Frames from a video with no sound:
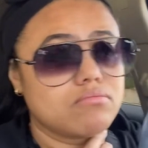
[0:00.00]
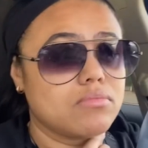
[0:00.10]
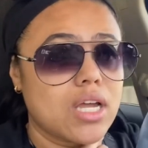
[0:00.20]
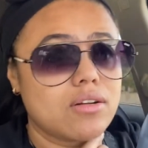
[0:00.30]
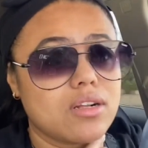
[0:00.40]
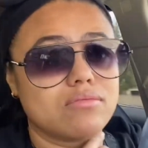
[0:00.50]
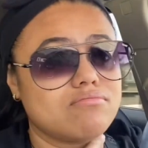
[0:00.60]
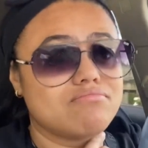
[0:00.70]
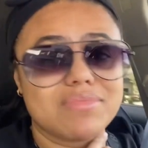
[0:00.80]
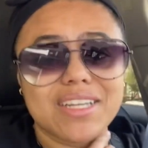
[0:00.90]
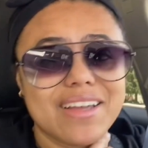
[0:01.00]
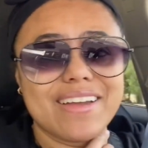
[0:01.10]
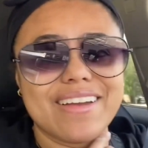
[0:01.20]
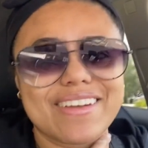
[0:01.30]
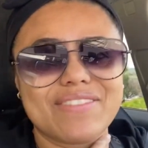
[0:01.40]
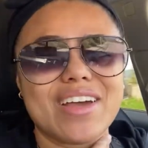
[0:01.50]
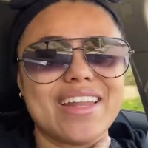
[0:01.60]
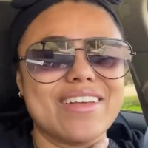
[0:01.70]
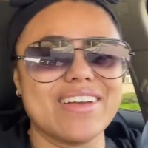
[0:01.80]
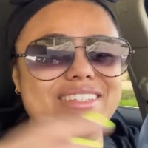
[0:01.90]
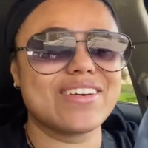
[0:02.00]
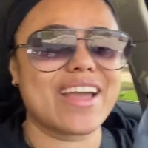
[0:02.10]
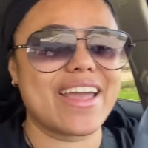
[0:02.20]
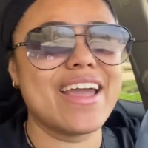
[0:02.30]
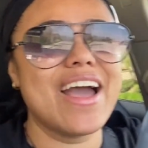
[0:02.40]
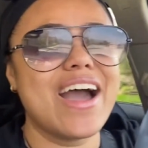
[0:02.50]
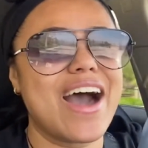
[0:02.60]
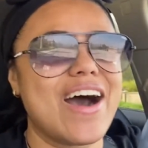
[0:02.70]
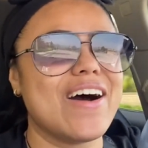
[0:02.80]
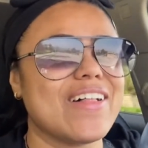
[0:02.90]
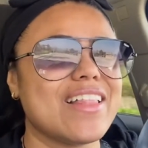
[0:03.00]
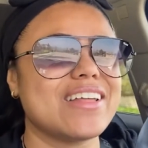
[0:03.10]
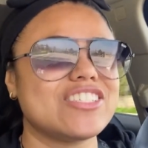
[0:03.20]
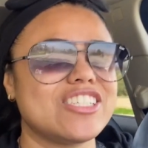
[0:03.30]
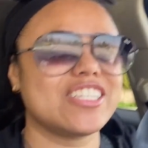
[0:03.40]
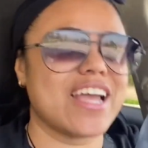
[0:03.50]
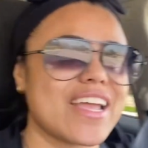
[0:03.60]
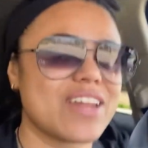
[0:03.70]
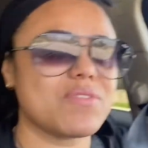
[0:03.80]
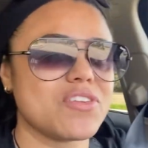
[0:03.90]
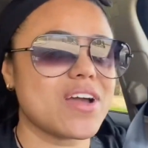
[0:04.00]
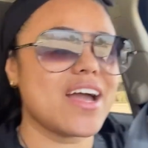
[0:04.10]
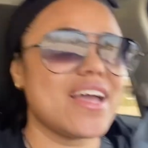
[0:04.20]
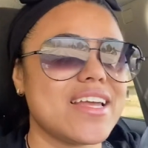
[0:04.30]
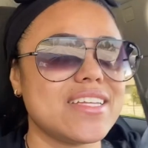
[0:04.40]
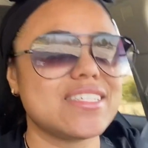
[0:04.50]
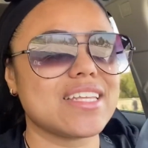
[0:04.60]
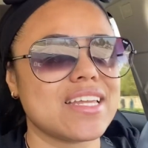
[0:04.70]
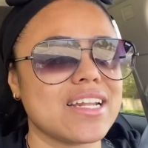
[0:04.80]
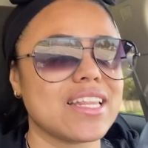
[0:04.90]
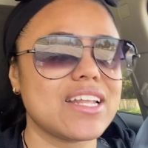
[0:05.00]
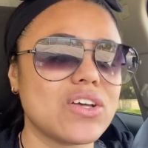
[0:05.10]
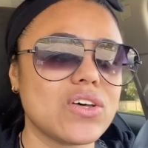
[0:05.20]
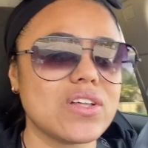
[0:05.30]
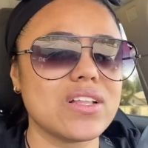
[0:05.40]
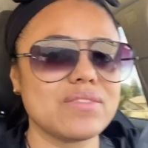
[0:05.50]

I don't know. But anyways, okay, I'll check in with you guys in a little.